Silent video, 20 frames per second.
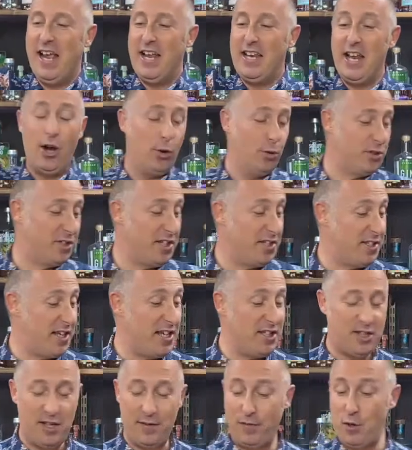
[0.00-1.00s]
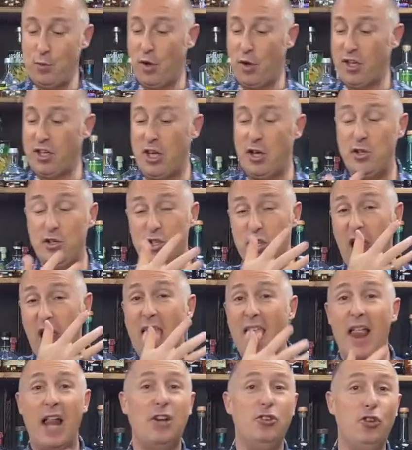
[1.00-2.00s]
Now, all this is, if you want to use
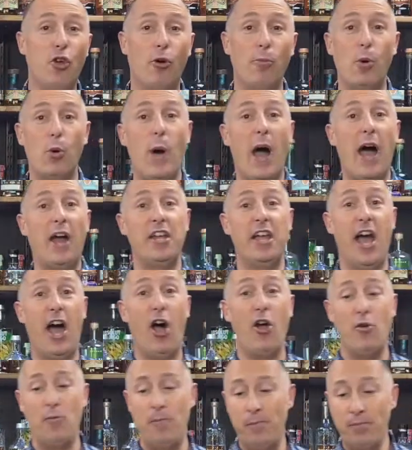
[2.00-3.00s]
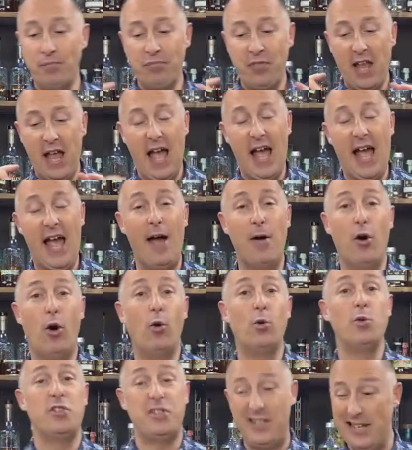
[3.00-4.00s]
normal honey at home,
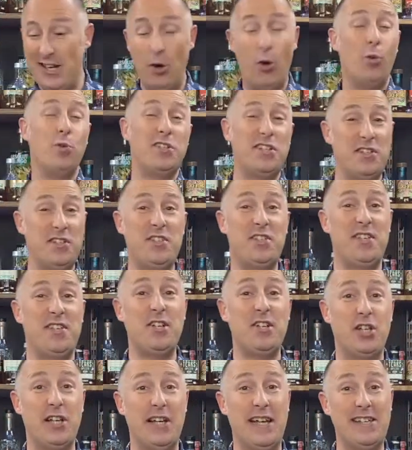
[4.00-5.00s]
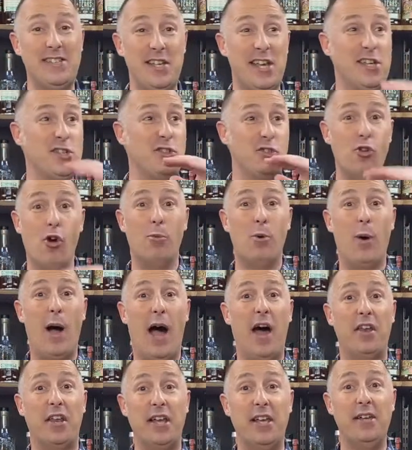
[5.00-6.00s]
all this essentially is normal
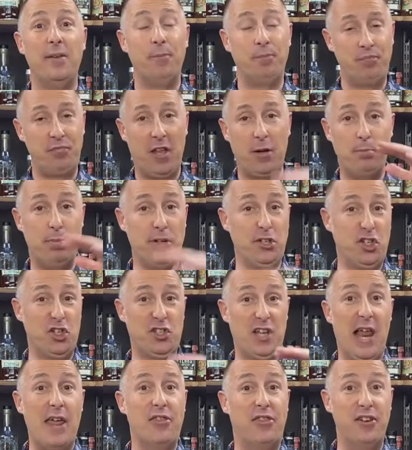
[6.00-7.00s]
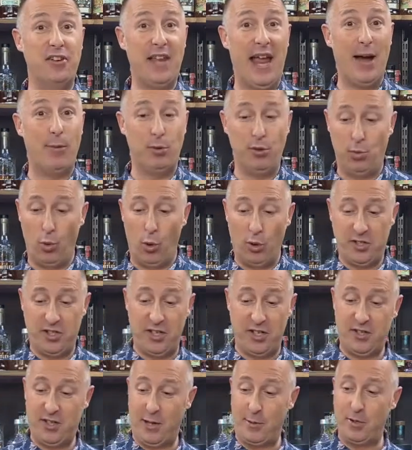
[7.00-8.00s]
honey, but just lengthened out with
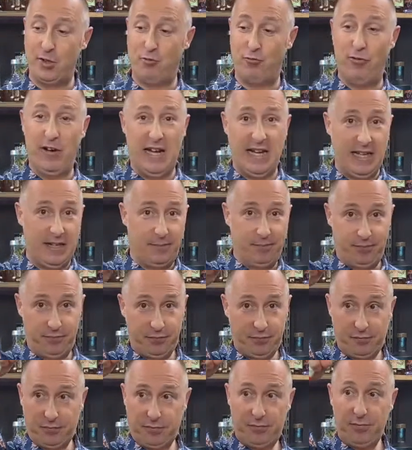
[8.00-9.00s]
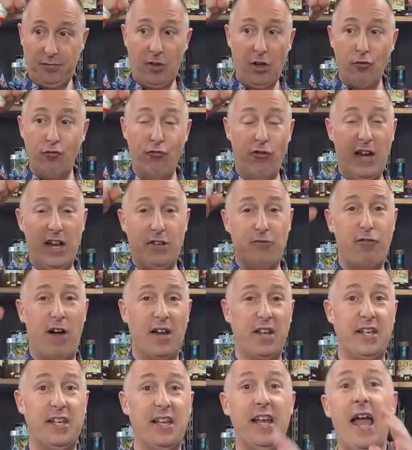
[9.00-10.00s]
water. So it's really, really
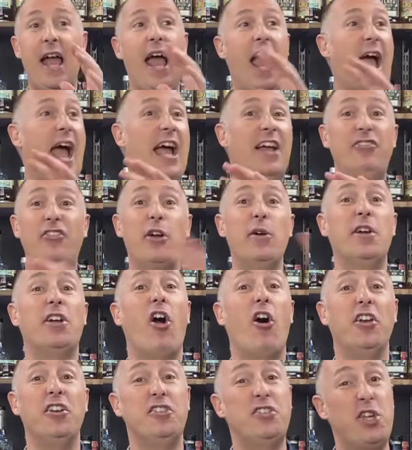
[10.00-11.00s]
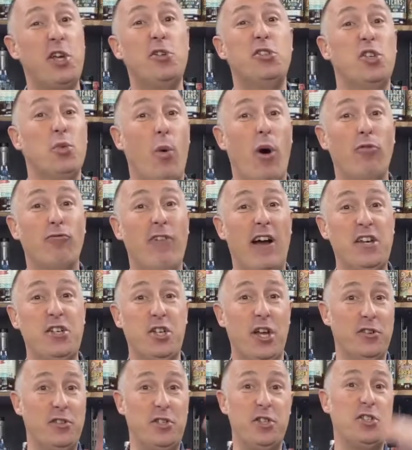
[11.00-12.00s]
runny. Do it kind of 2-to-1
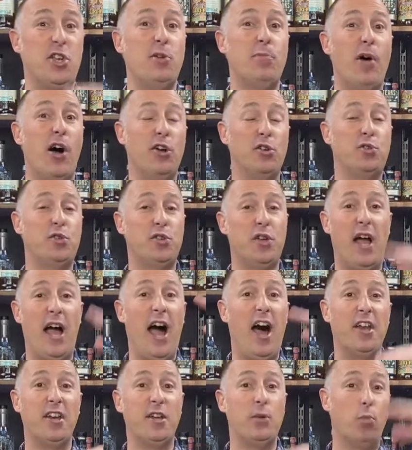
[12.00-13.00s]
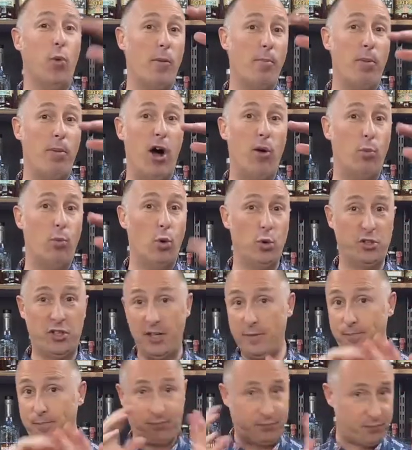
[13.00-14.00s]
ratio. So 2 parts honey, 1 part water.